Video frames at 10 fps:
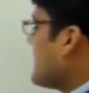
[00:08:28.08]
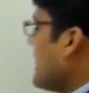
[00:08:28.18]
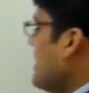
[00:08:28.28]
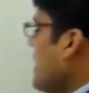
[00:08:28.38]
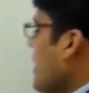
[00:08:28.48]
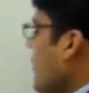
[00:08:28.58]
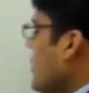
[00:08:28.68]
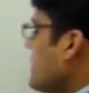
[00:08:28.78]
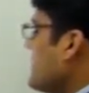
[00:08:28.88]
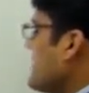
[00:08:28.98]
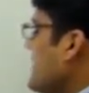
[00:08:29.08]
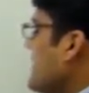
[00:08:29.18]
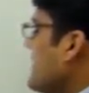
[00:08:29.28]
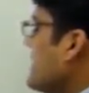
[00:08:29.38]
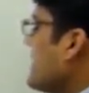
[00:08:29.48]
triangle, what would be
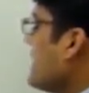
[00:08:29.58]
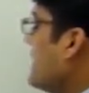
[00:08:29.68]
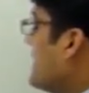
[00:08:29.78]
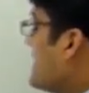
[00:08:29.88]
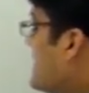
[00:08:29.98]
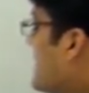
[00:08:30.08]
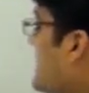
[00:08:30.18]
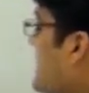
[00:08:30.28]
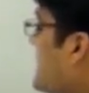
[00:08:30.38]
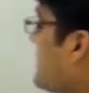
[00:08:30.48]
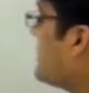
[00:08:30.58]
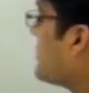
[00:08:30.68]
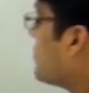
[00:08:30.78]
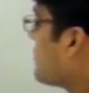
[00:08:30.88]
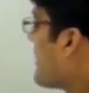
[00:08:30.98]
secant theta? Secant theta will be
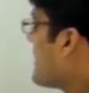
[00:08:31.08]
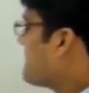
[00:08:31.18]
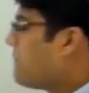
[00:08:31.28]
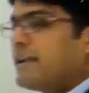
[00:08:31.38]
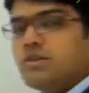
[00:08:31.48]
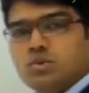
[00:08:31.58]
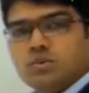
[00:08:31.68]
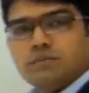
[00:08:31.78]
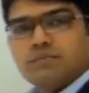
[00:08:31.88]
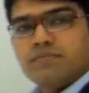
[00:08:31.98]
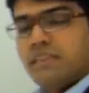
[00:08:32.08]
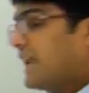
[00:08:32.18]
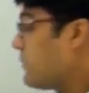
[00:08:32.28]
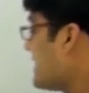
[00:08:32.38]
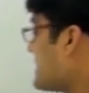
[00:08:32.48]
root 5 by 2.
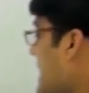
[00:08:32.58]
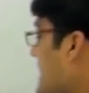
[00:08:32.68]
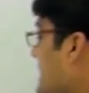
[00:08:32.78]
And what is tan